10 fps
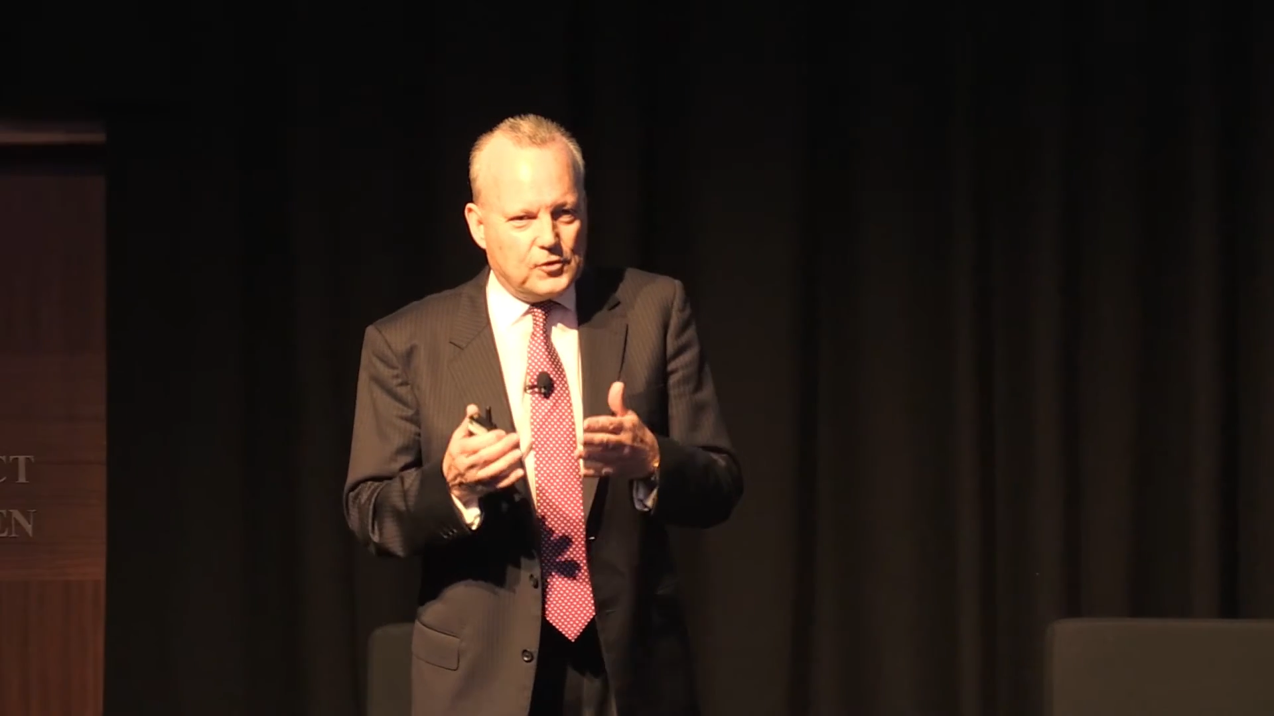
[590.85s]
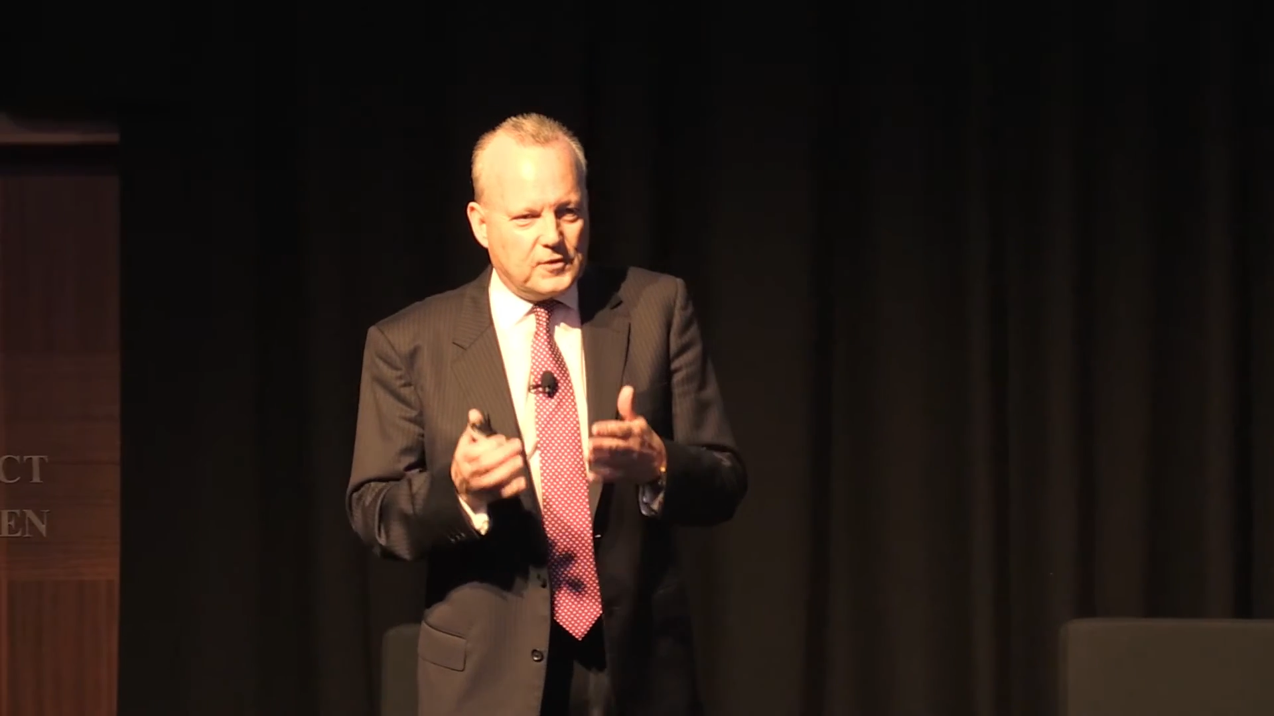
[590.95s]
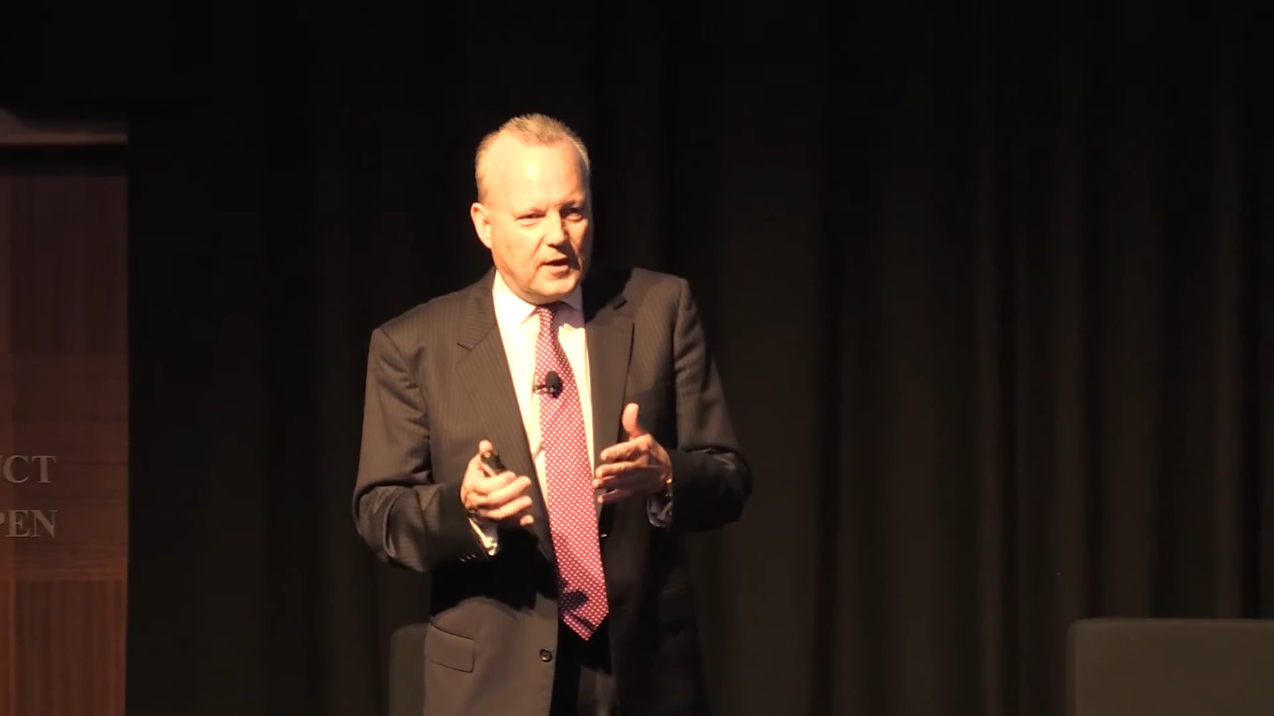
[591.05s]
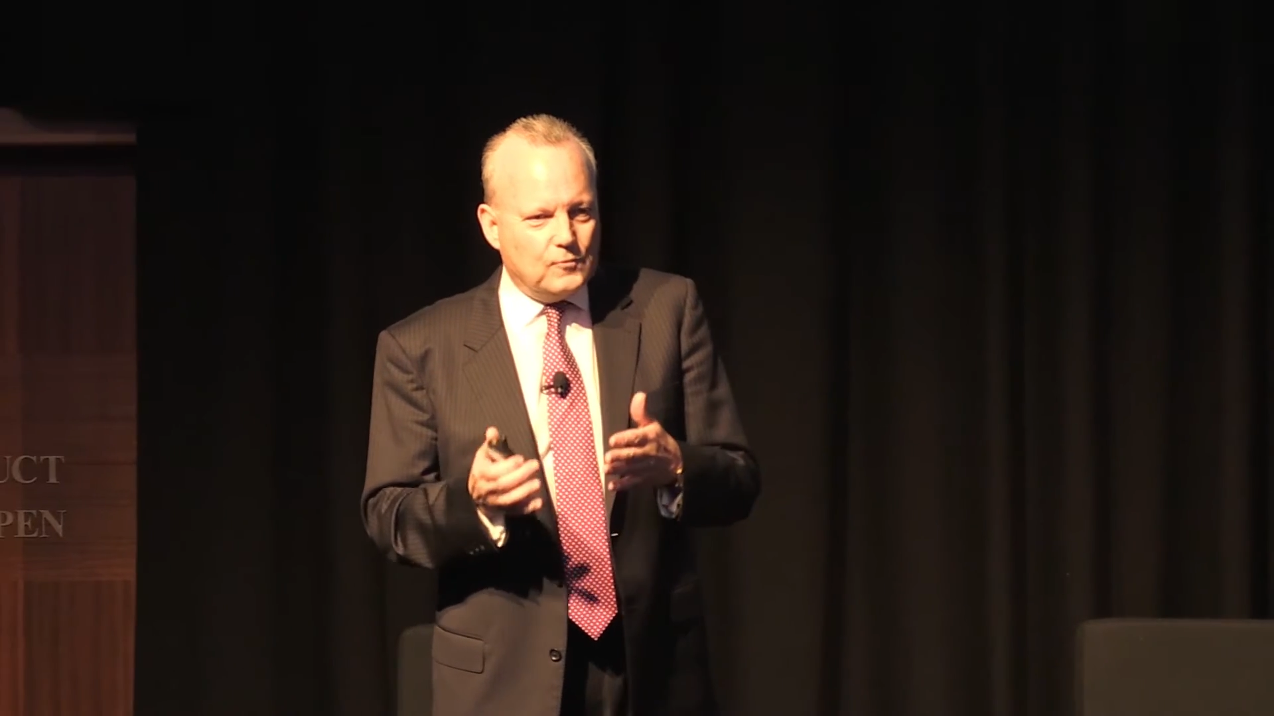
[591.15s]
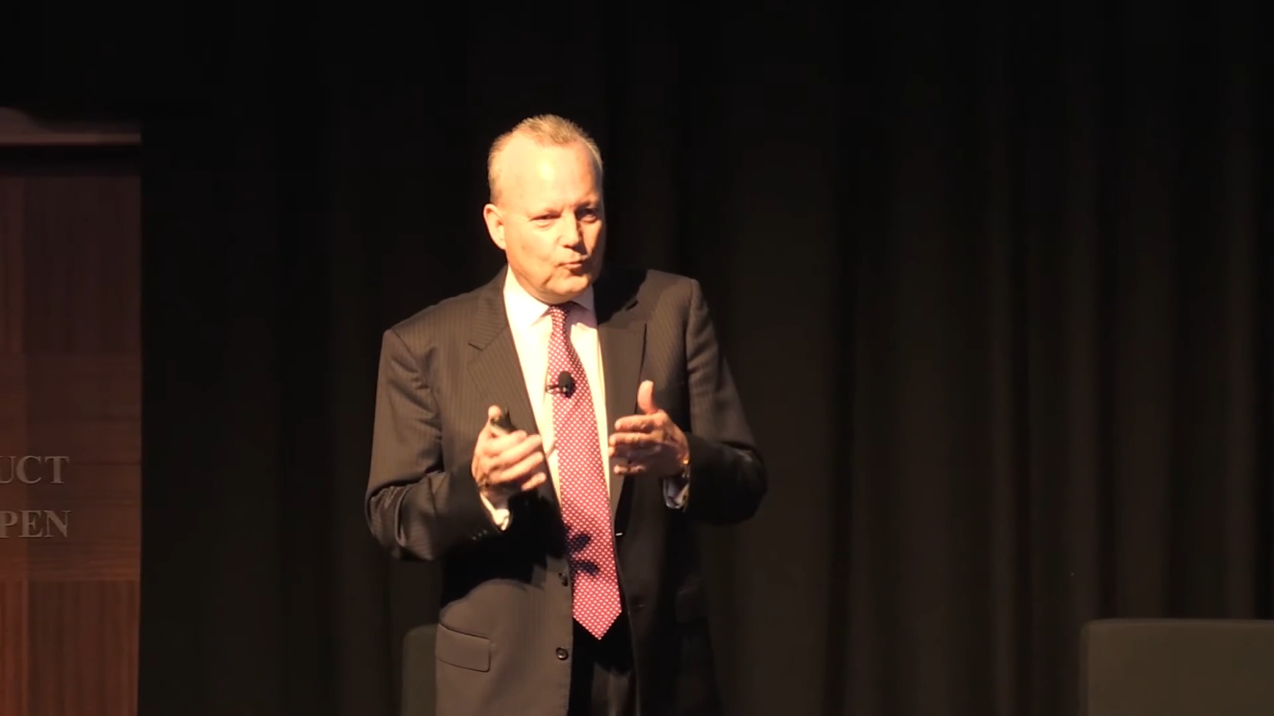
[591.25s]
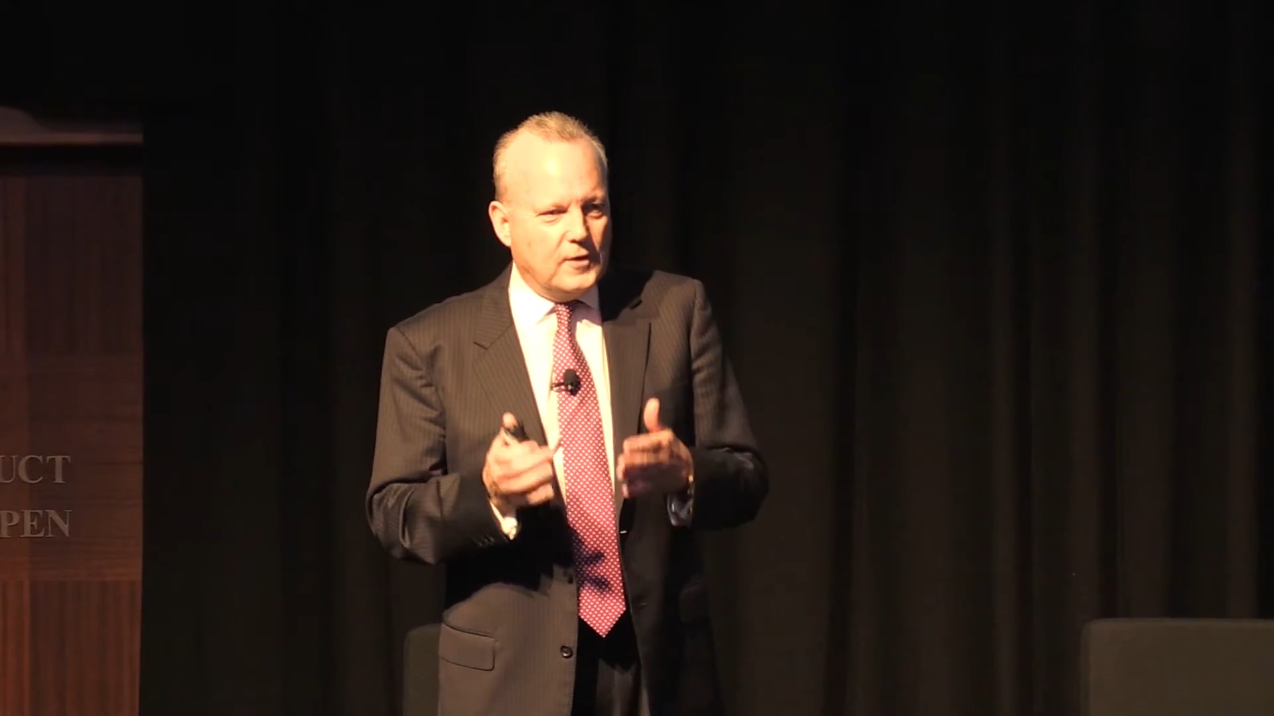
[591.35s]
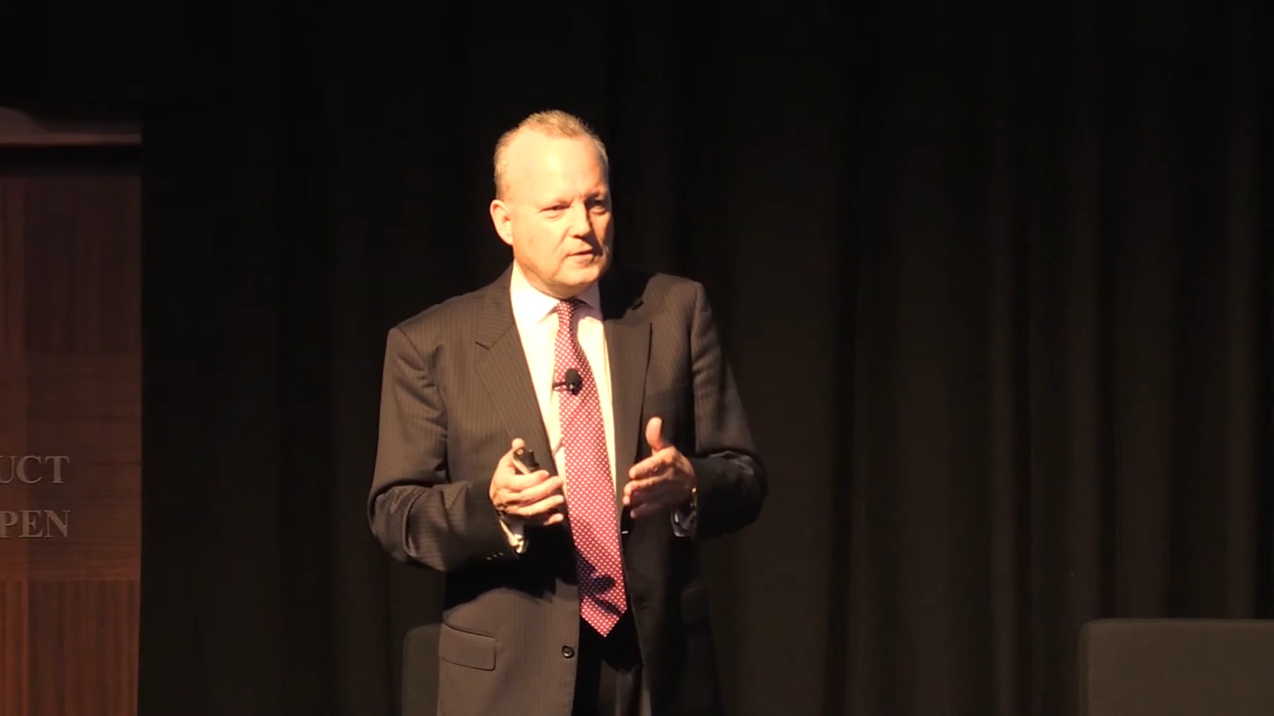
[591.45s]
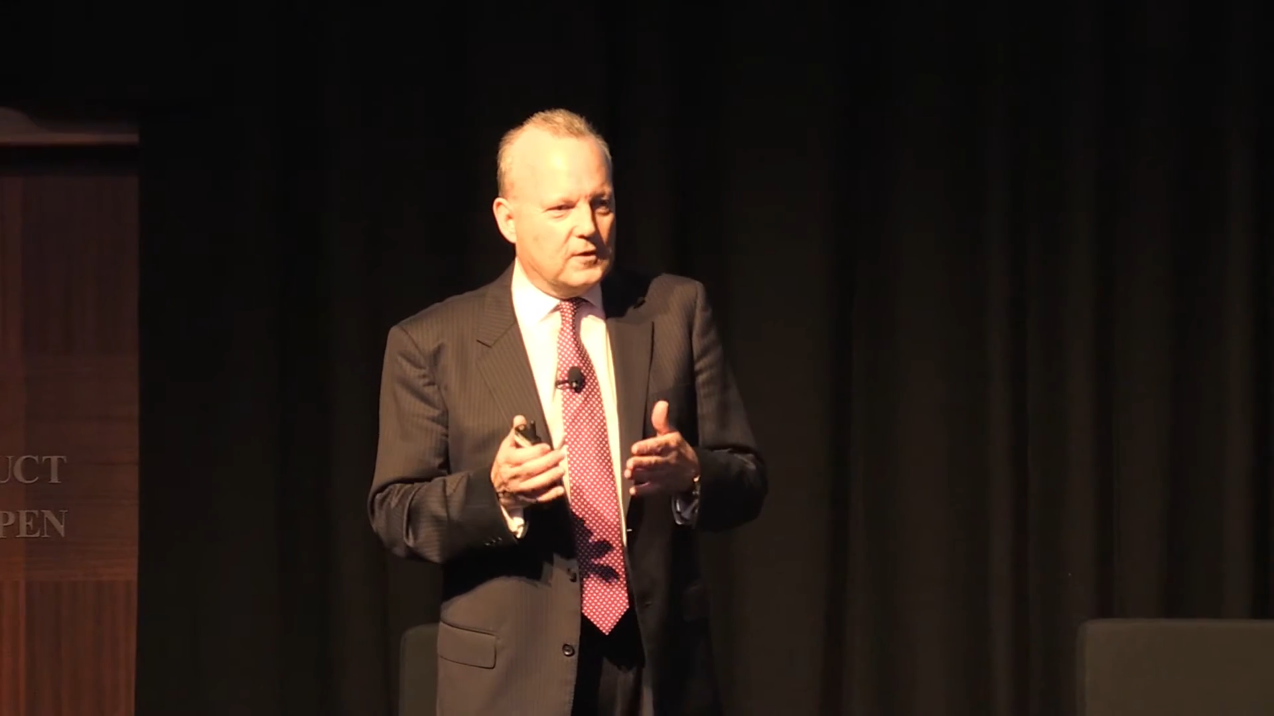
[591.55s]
state went